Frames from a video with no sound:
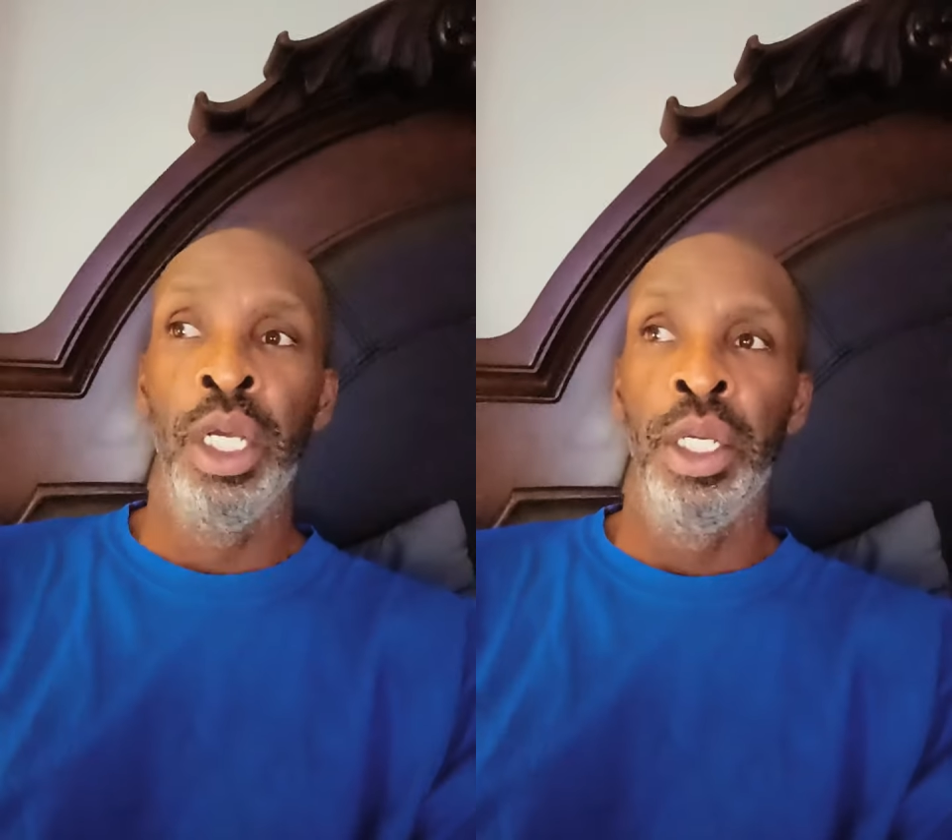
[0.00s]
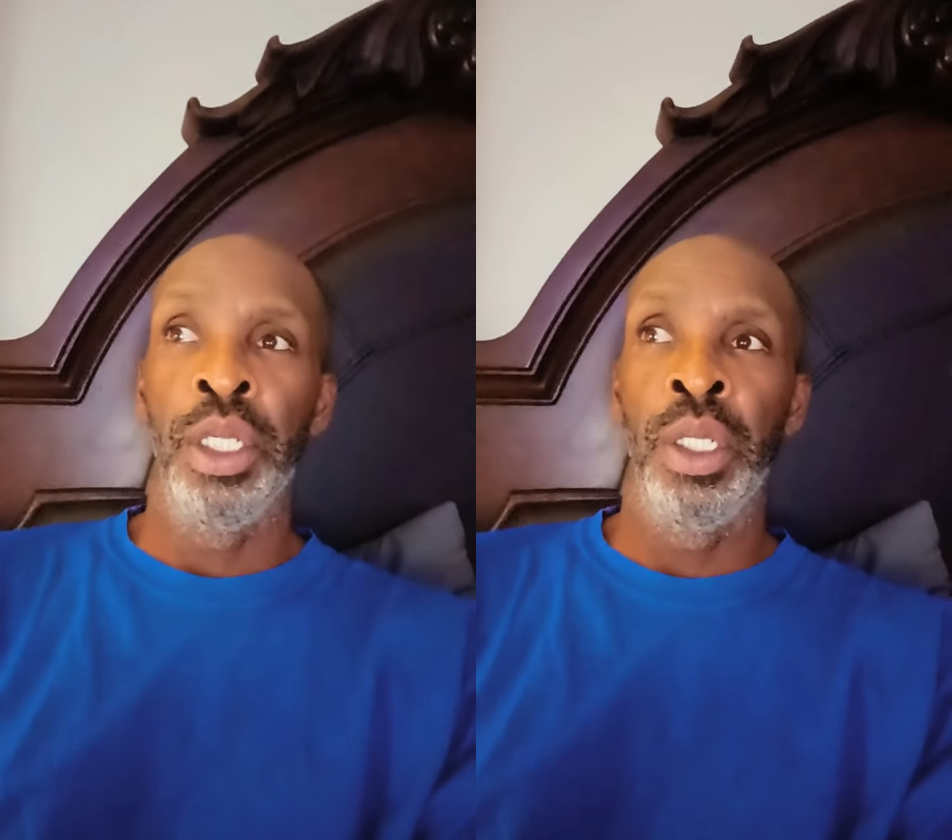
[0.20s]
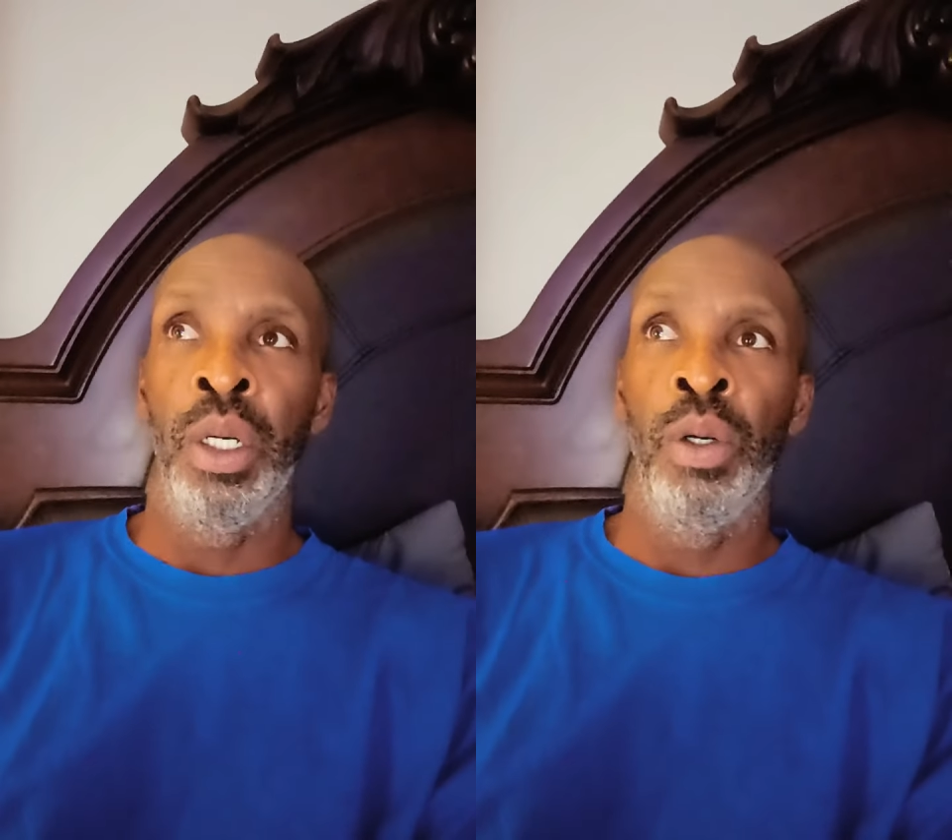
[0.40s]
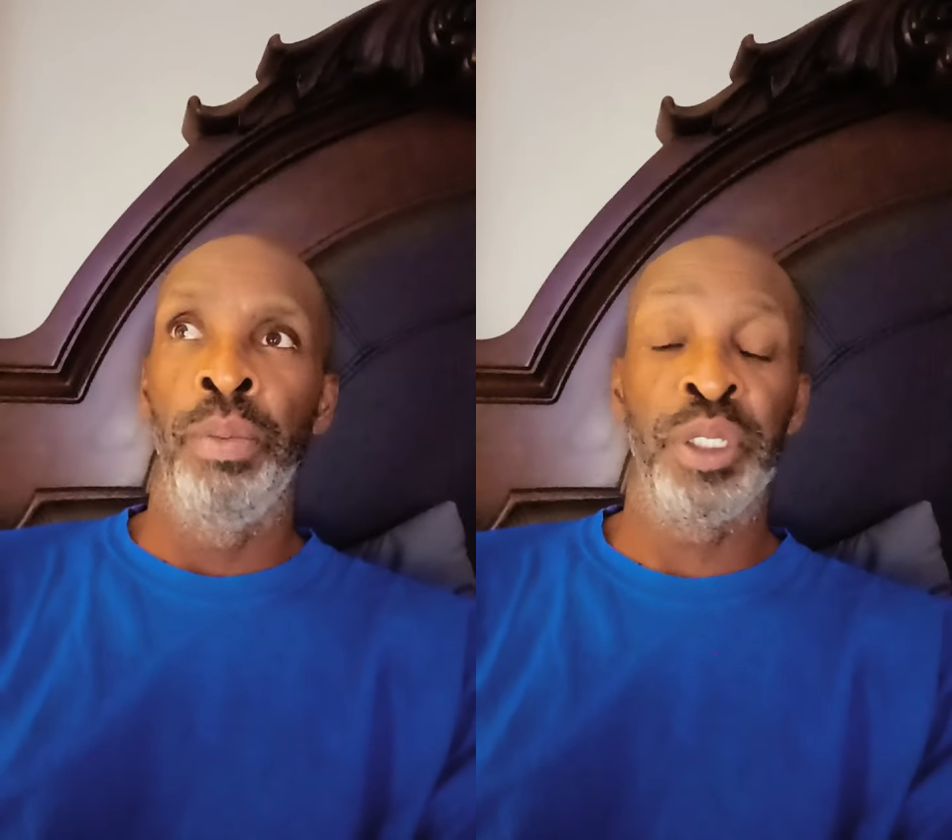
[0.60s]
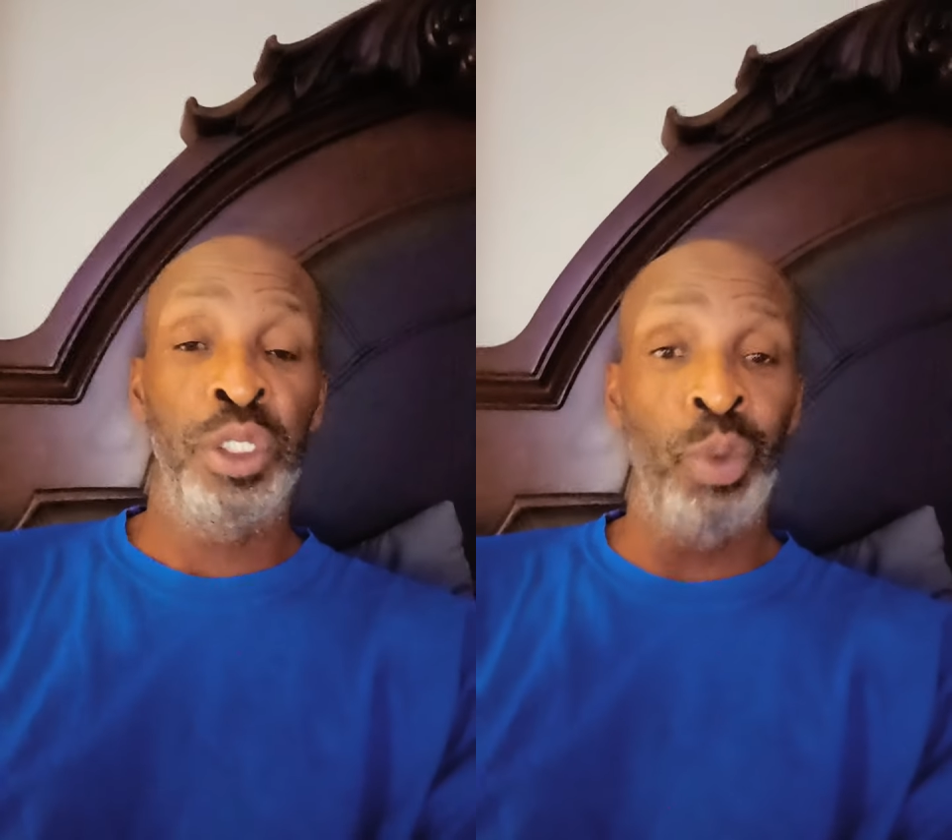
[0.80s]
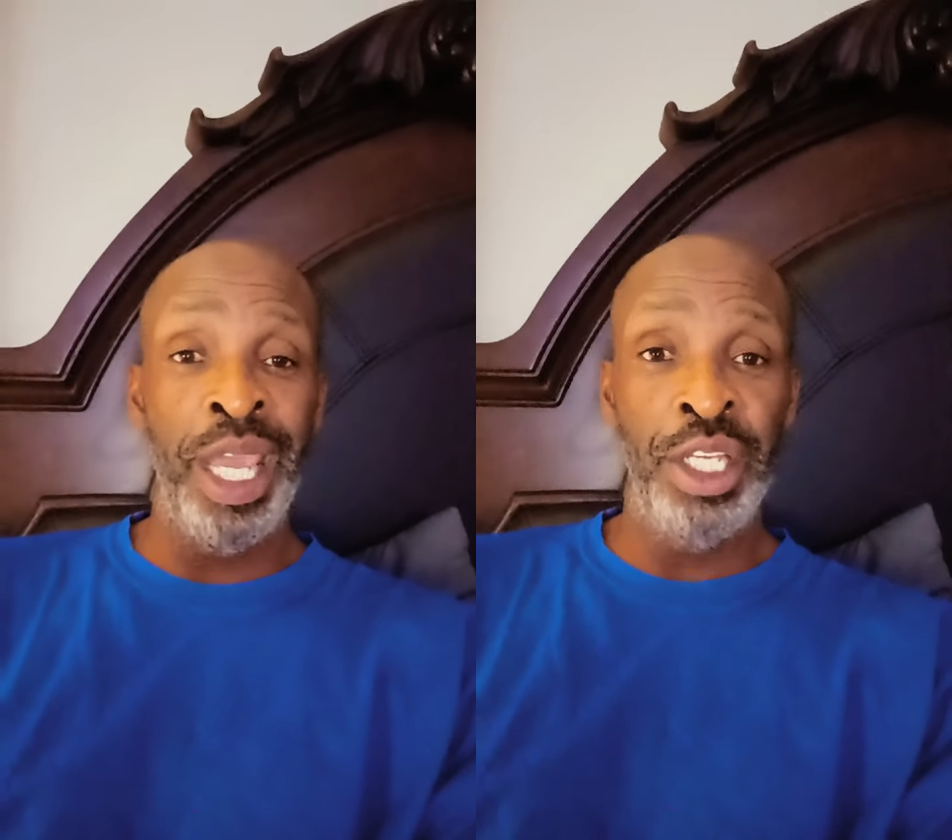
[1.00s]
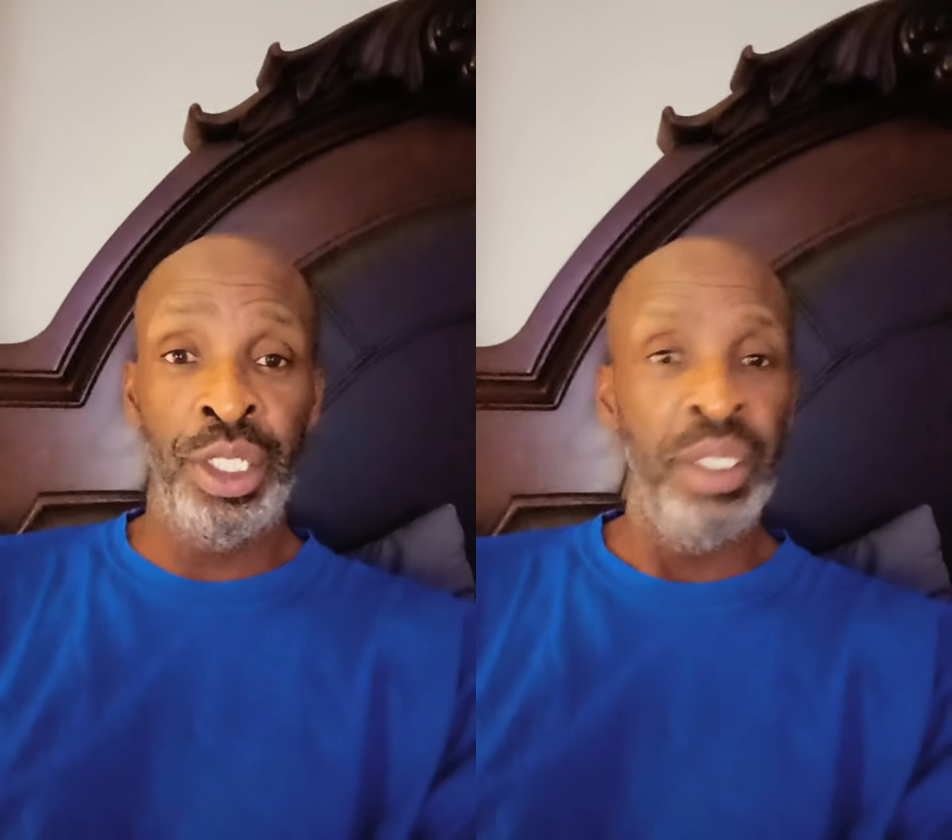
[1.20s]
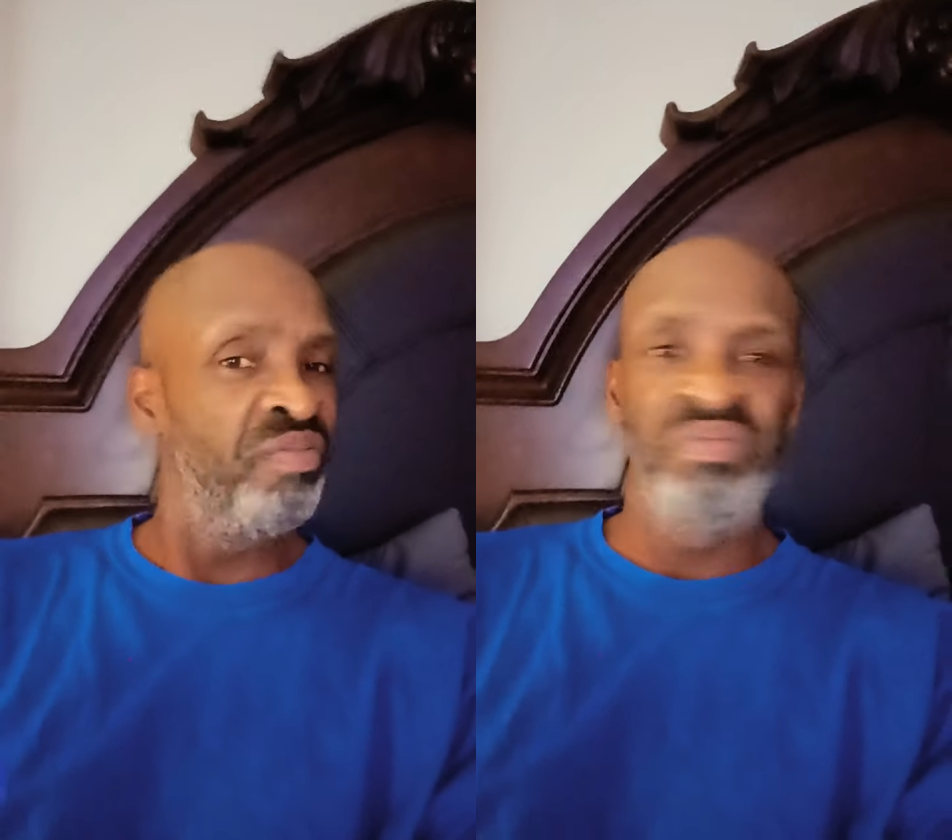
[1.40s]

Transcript: you know, persuasion,